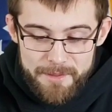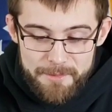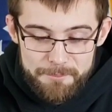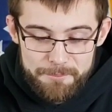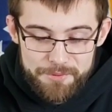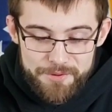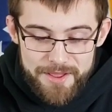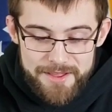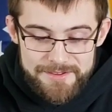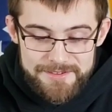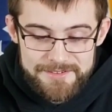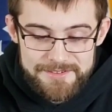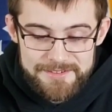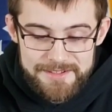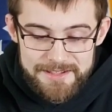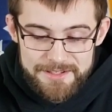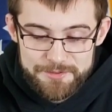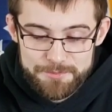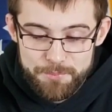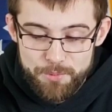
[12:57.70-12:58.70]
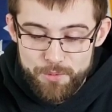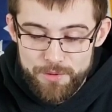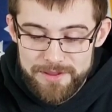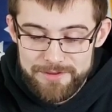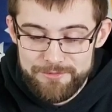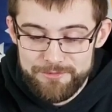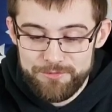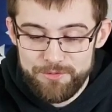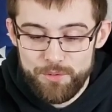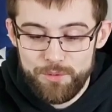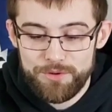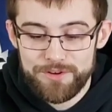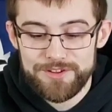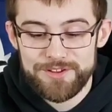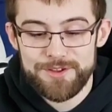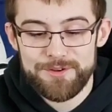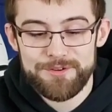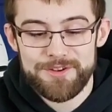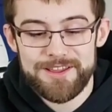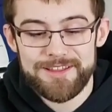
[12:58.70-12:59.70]
plus 6.4
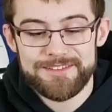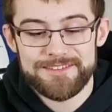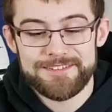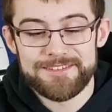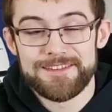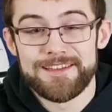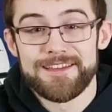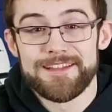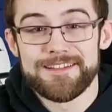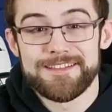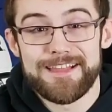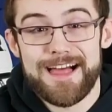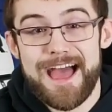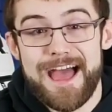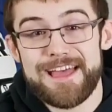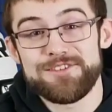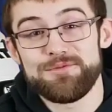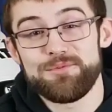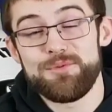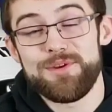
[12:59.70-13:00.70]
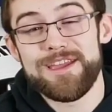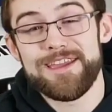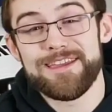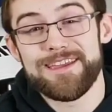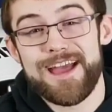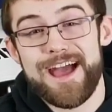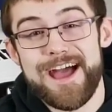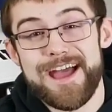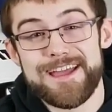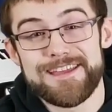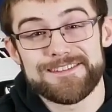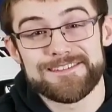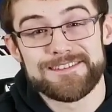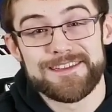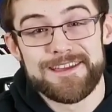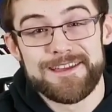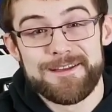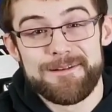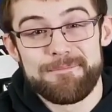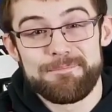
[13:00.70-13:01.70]
units last week, guys.
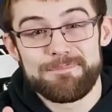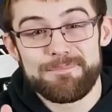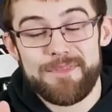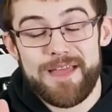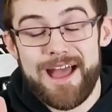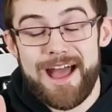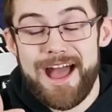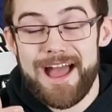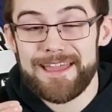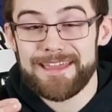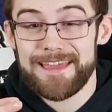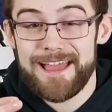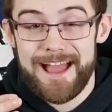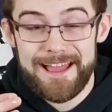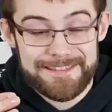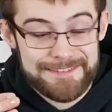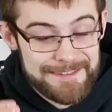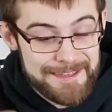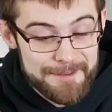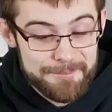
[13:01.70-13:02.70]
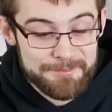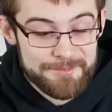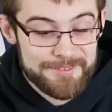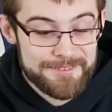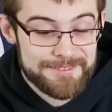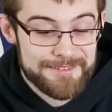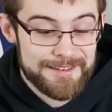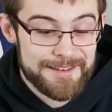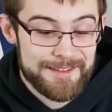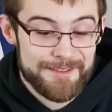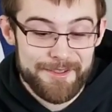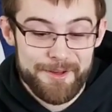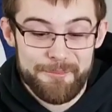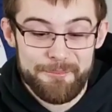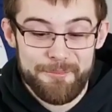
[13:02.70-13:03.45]
I tipped Danilo